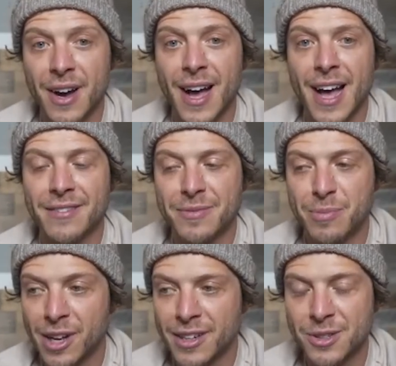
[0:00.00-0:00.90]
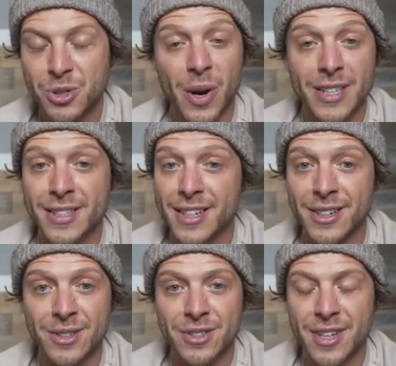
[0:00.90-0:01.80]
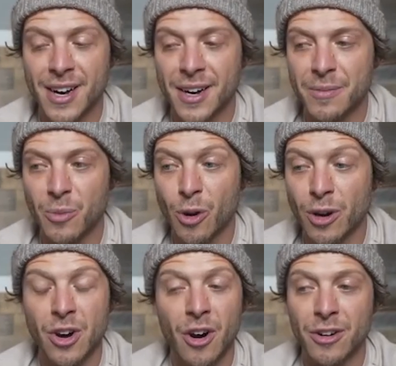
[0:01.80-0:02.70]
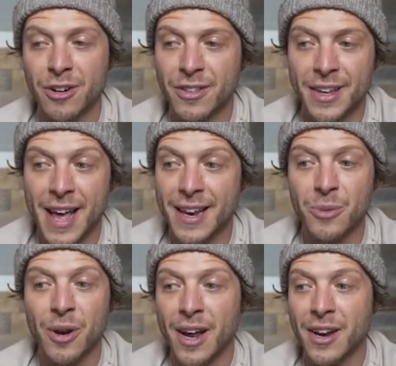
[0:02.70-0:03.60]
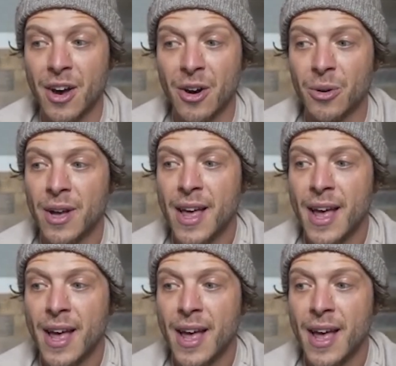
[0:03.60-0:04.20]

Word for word: I have blood, sweat, tears, um, worked harder than anyone I know